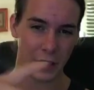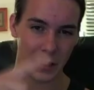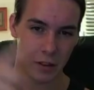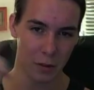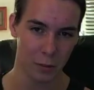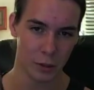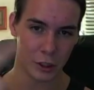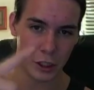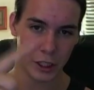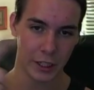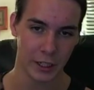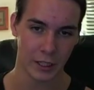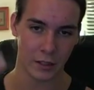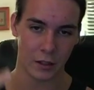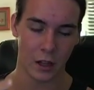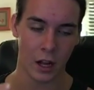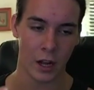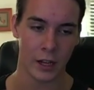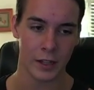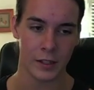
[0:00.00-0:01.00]
the machining
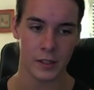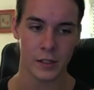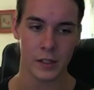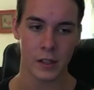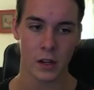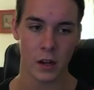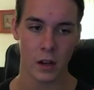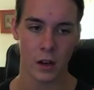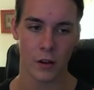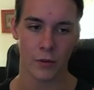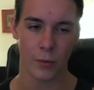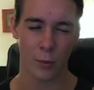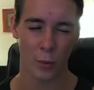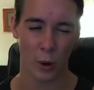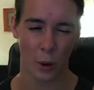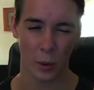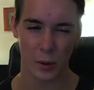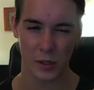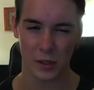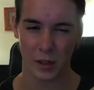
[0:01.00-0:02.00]
lines from
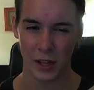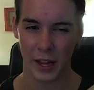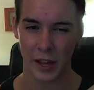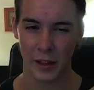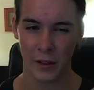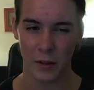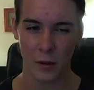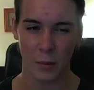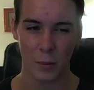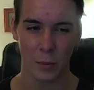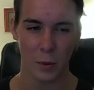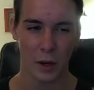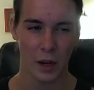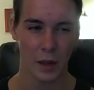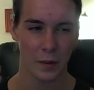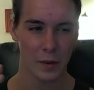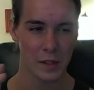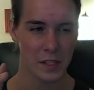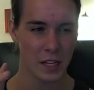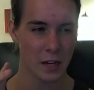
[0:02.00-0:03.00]
where it was lathed, but
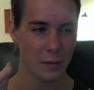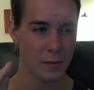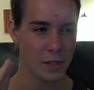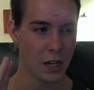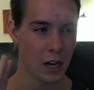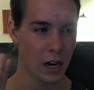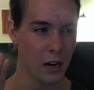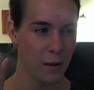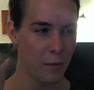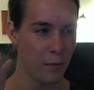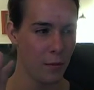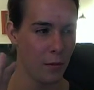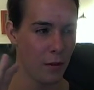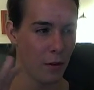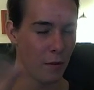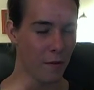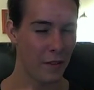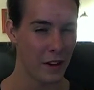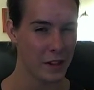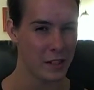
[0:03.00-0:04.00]
at the same time
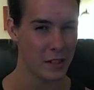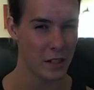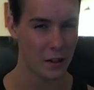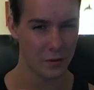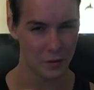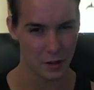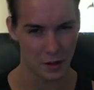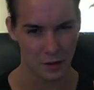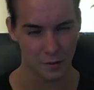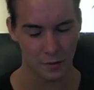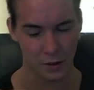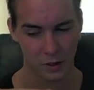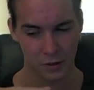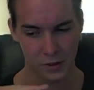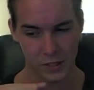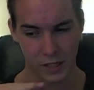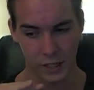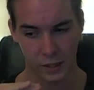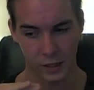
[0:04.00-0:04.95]
they're faint enough that it feels like